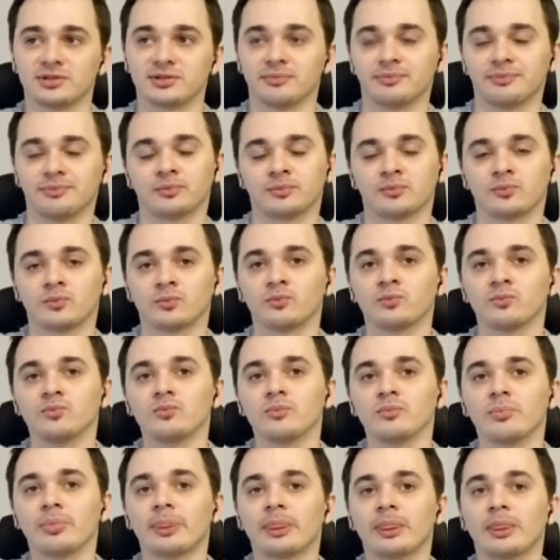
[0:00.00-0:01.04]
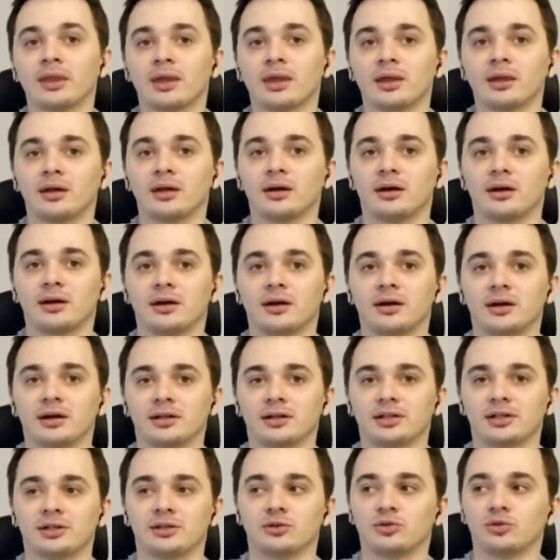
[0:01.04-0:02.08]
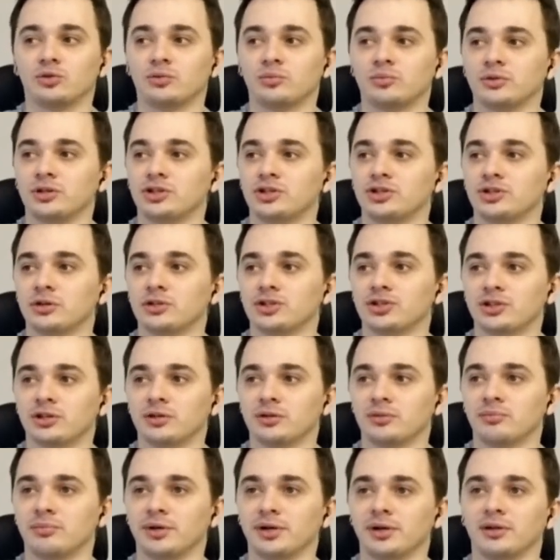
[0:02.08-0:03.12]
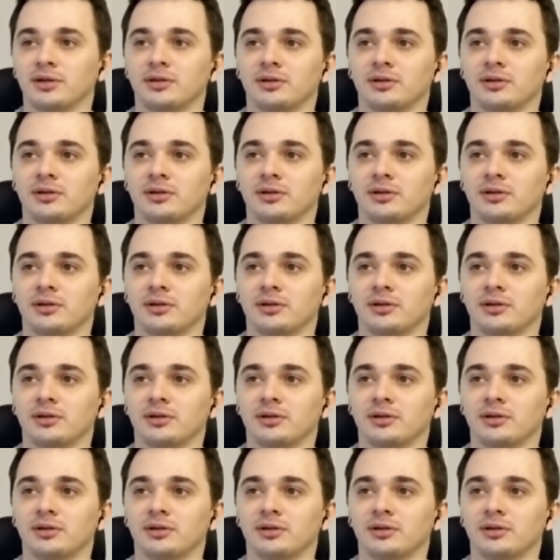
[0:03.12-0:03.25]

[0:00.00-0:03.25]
as we prepared for Positive Hack Days 8.